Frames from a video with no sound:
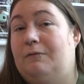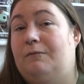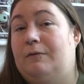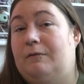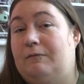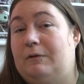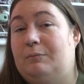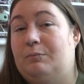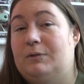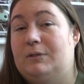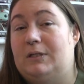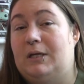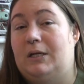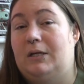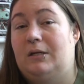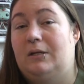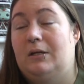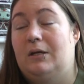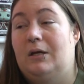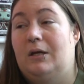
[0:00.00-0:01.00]

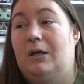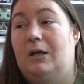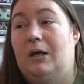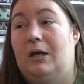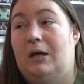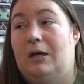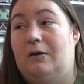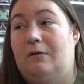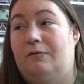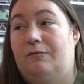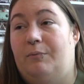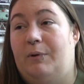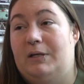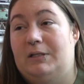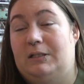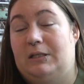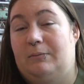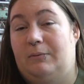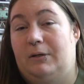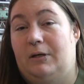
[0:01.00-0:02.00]
50% of my
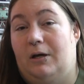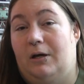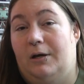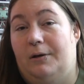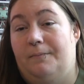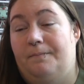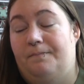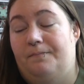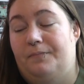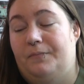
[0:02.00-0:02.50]
TBR.